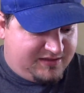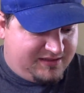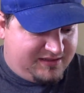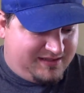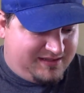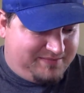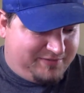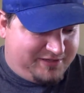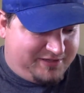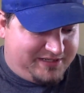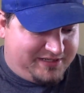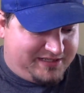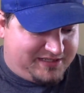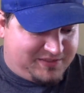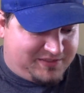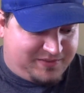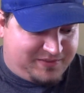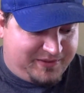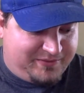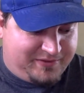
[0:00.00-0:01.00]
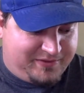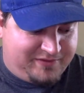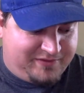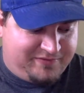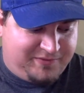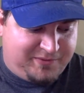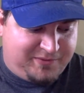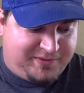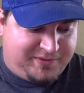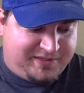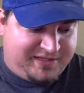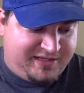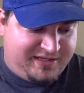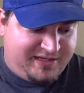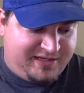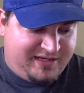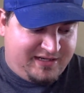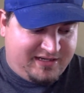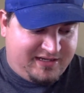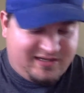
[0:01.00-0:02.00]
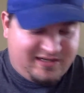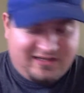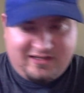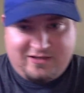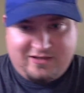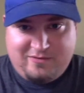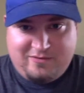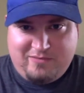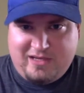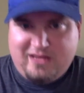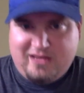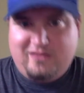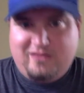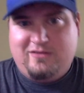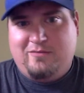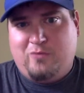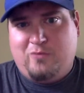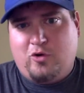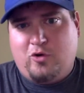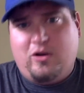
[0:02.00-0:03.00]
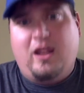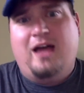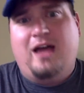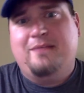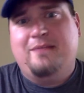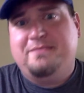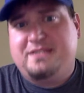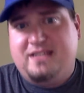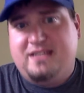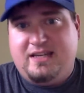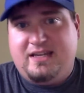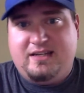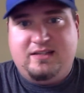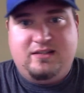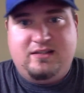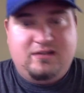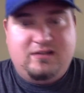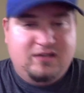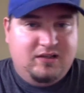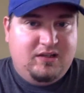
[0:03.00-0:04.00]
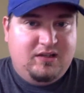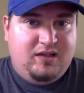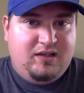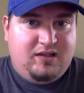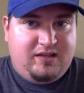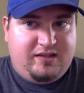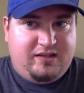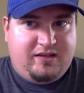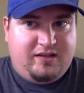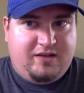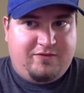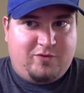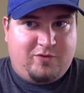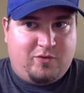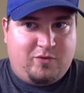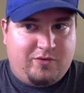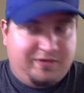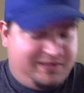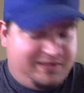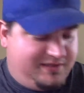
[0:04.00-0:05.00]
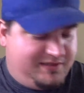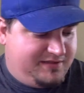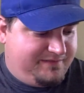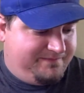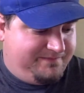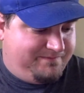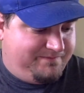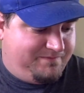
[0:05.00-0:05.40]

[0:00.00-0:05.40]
He predicts 21-14. It could be a little more lopsided, of course.